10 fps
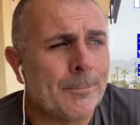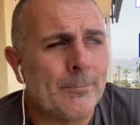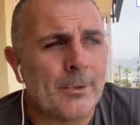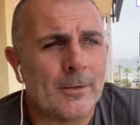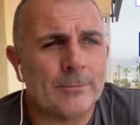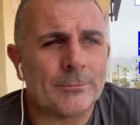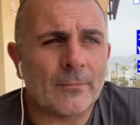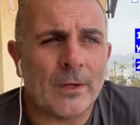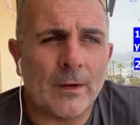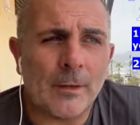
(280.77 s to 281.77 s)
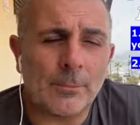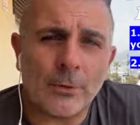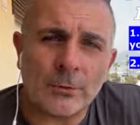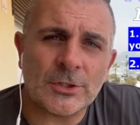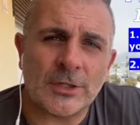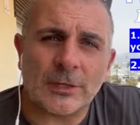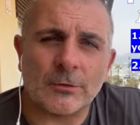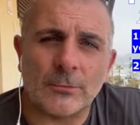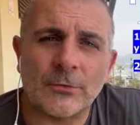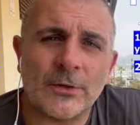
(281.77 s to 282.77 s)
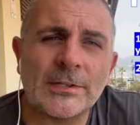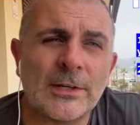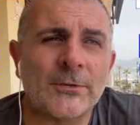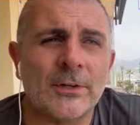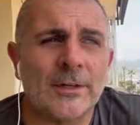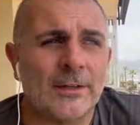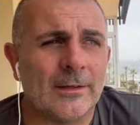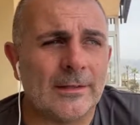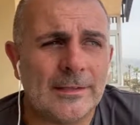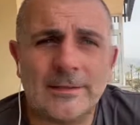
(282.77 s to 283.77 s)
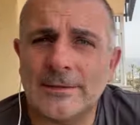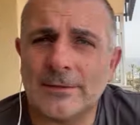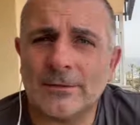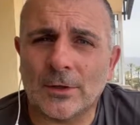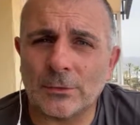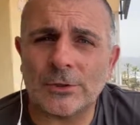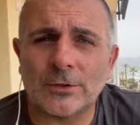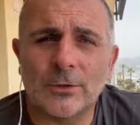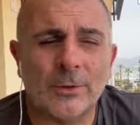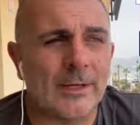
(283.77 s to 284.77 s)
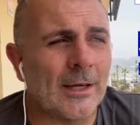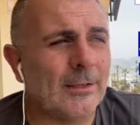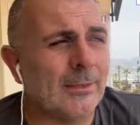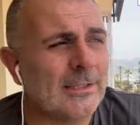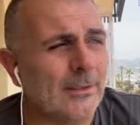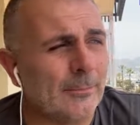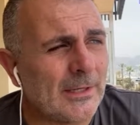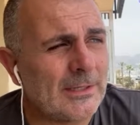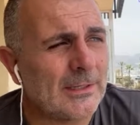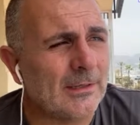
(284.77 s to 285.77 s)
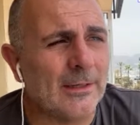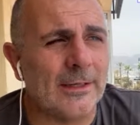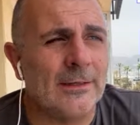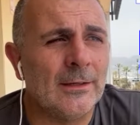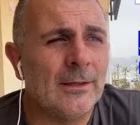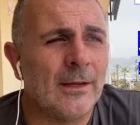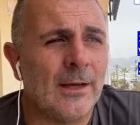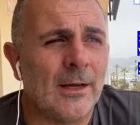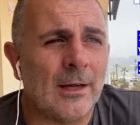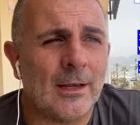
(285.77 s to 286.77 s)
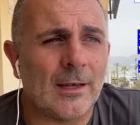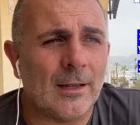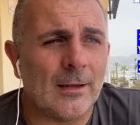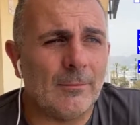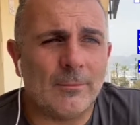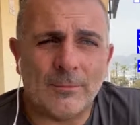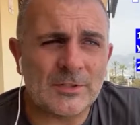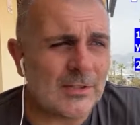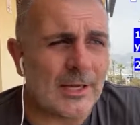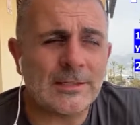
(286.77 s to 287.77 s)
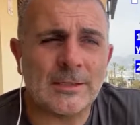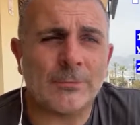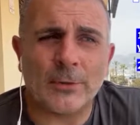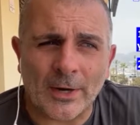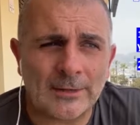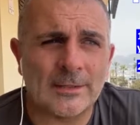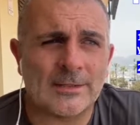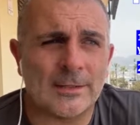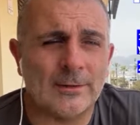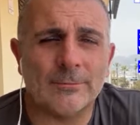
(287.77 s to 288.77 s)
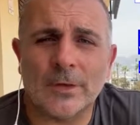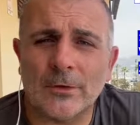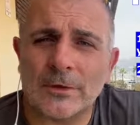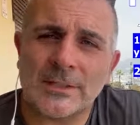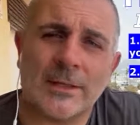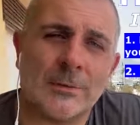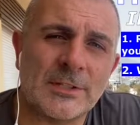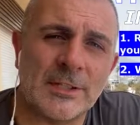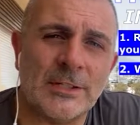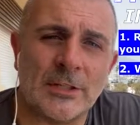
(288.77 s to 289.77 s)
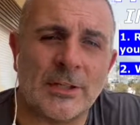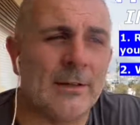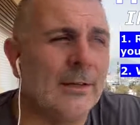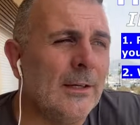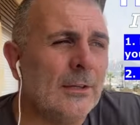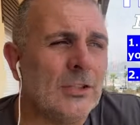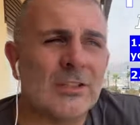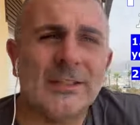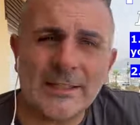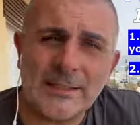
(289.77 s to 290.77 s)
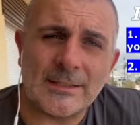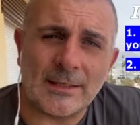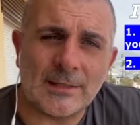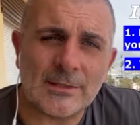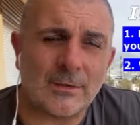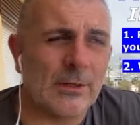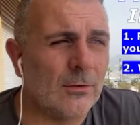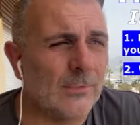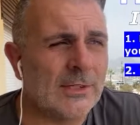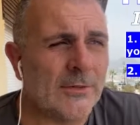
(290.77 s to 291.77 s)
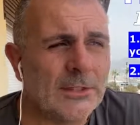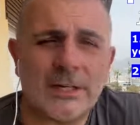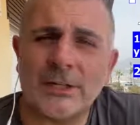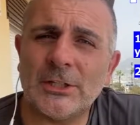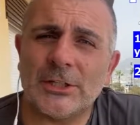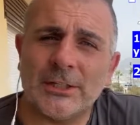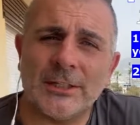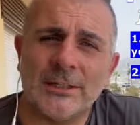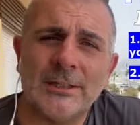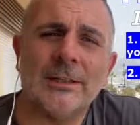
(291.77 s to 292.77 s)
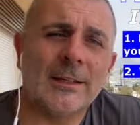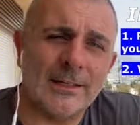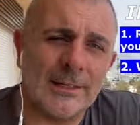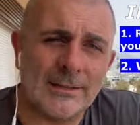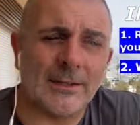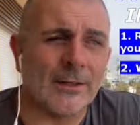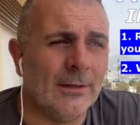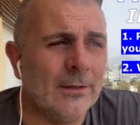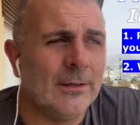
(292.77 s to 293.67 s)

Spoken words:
But I approached that group very differently than I did Gojin Okudo Academy. So basically, I started practicing, and not saying I was teaching it, just leading it. So I called myself a Tai Chi leader.